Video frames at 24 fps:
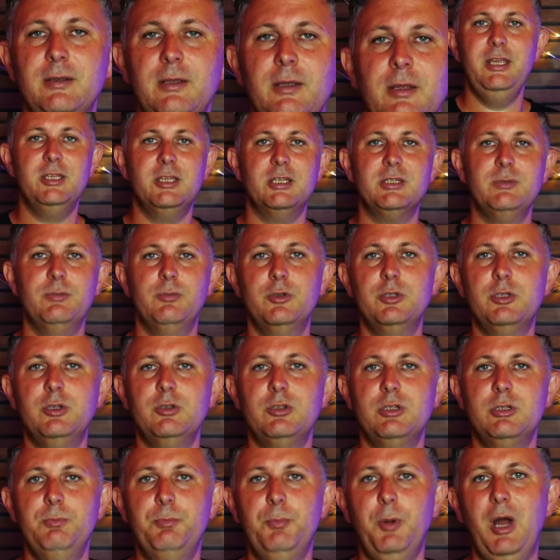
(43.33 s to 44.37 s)
DJs and
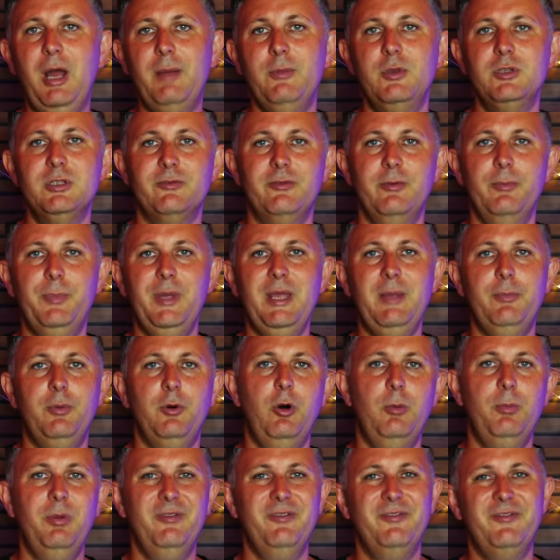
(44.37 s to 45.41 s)
producers buy music from
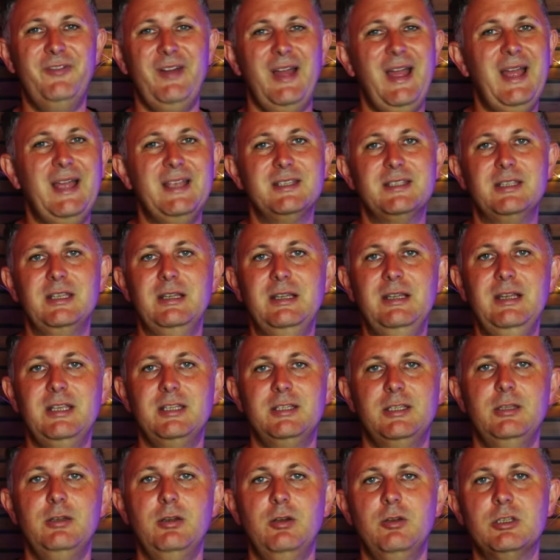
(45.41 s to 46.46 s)
Beatport, but fans
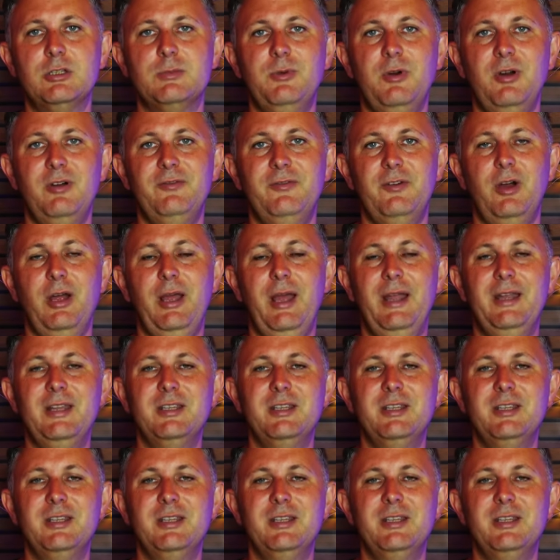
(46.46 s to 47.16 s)
listen on Spotify,